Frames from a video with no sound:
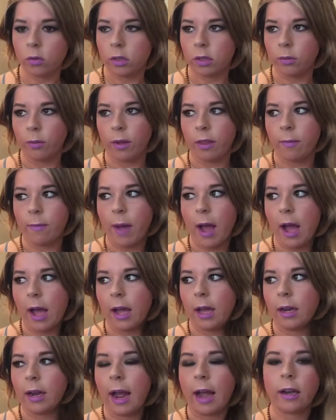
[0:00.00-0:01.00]
with
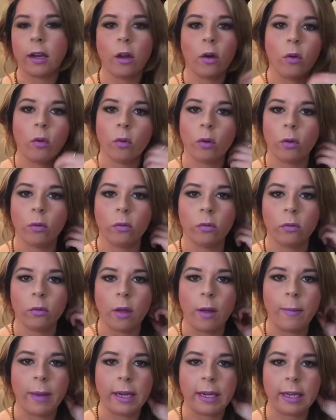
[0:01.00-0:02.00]
mine, I don't
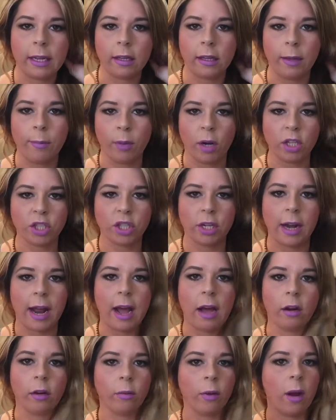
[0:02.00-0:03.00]
immediately brush it
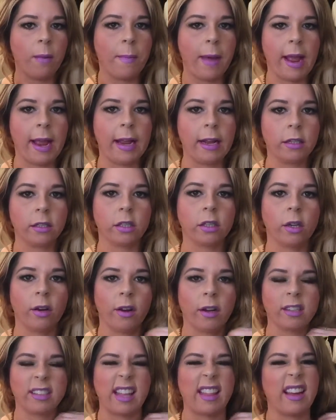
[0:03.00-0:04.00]
out or run my hands through it
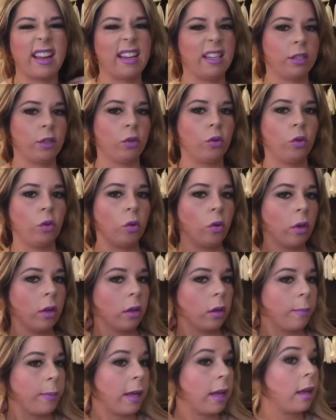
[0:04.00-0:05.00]
because I like it to cool a
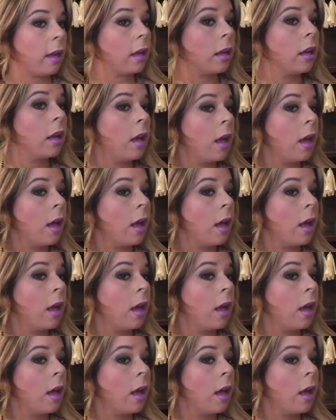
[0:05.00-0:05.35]
little bit.